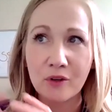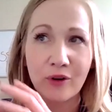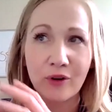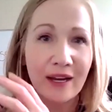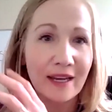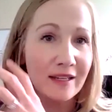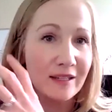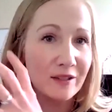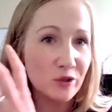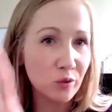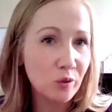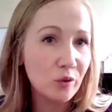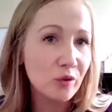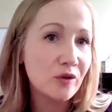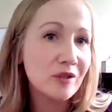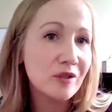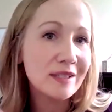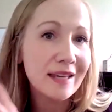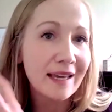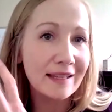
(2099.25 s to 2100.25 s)
create
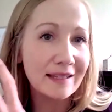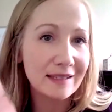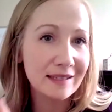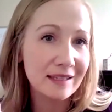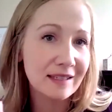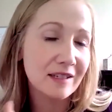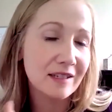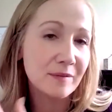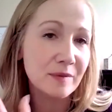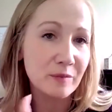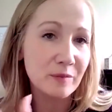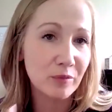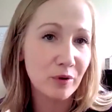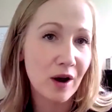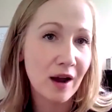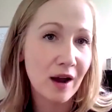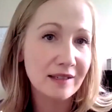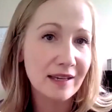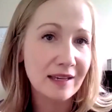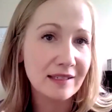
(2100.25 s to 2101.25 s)
tools and systems and
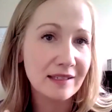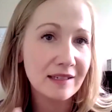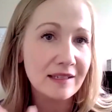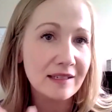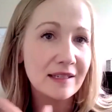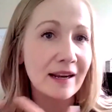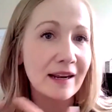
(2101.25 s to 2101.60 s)
processes.